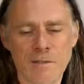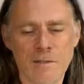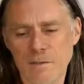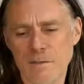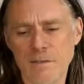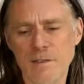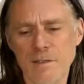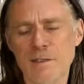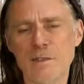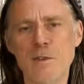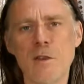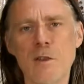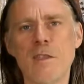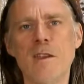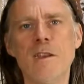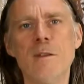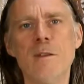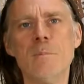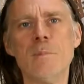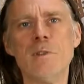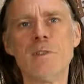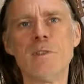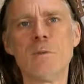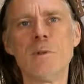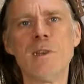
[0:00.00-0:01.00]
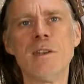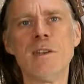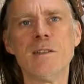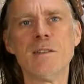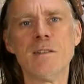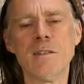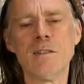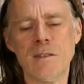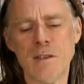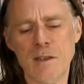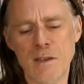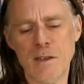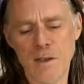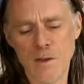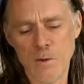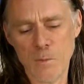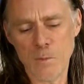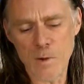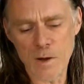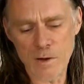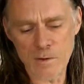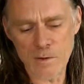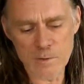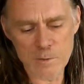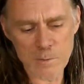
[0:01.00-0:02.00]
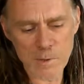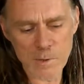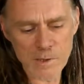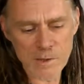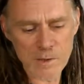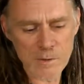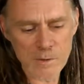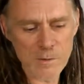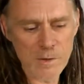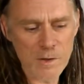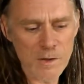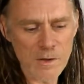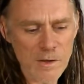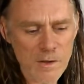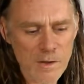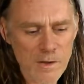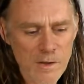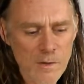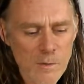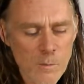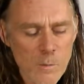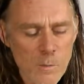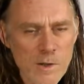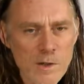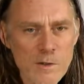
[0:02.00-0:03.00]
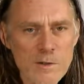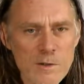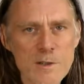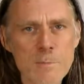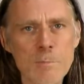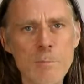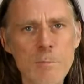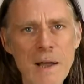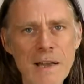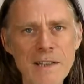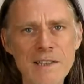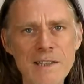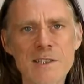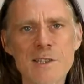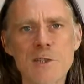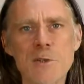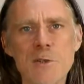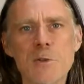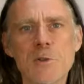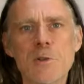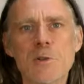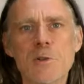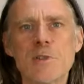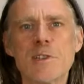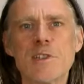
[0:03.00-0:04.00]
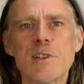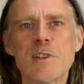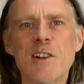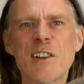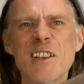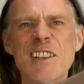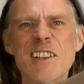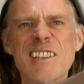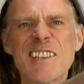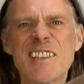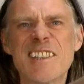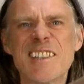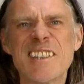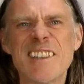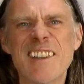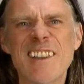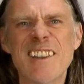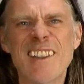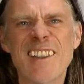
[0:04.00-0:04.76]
there's nothing in between. Whereas when you bandsaw sides,